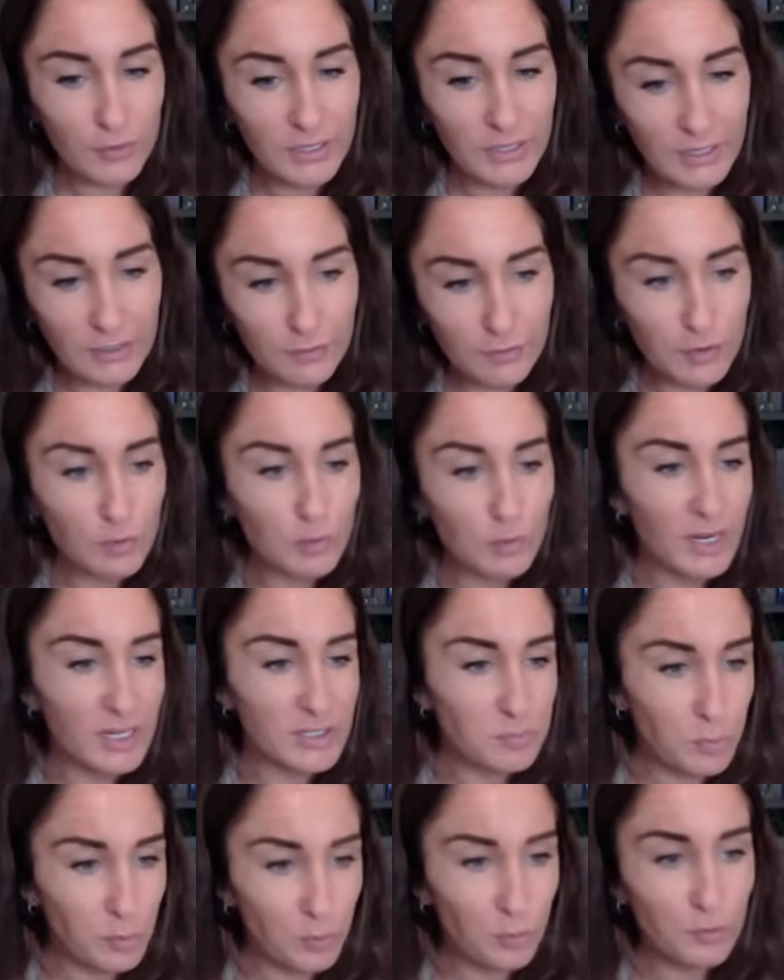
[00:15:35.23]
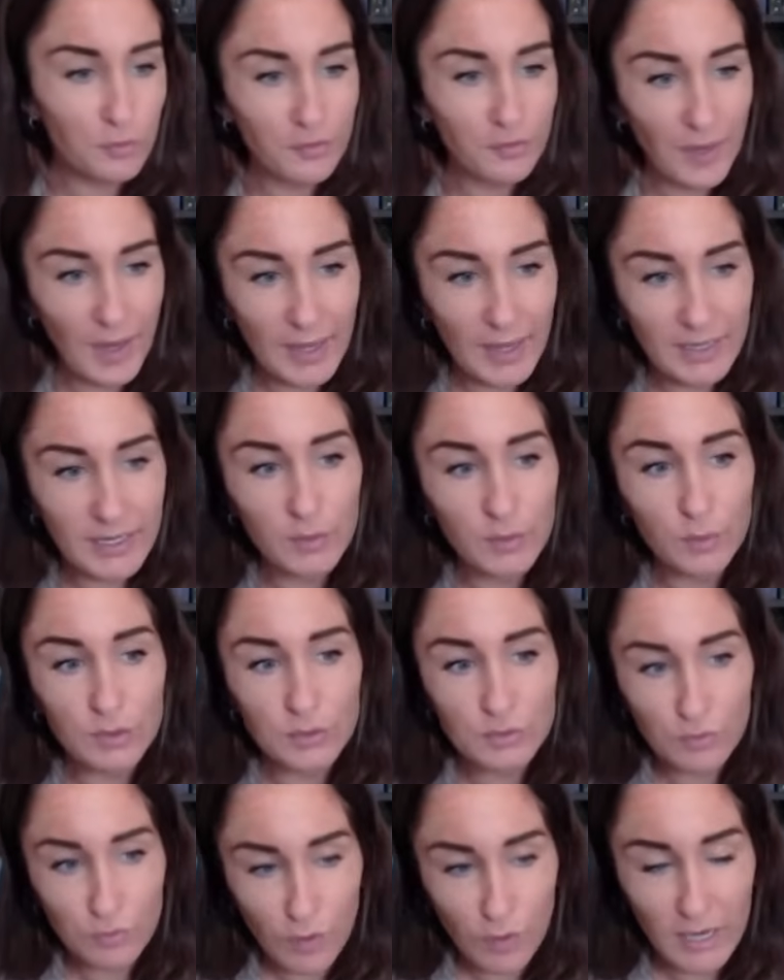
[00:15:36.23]
he viewed as proof that he
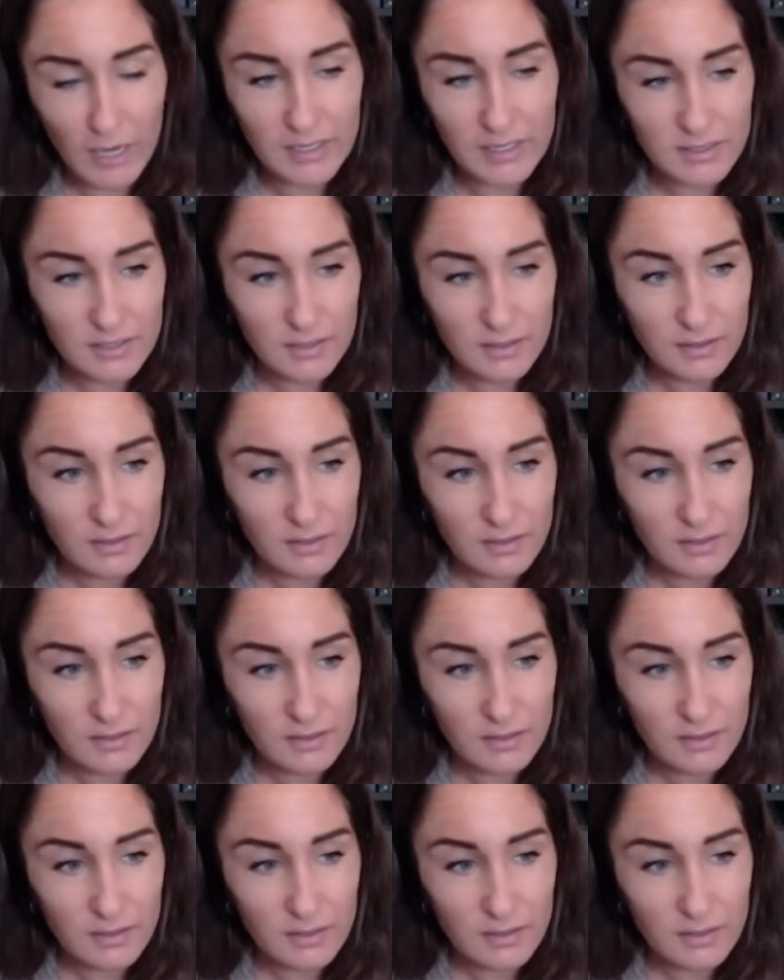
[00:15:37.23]
was right.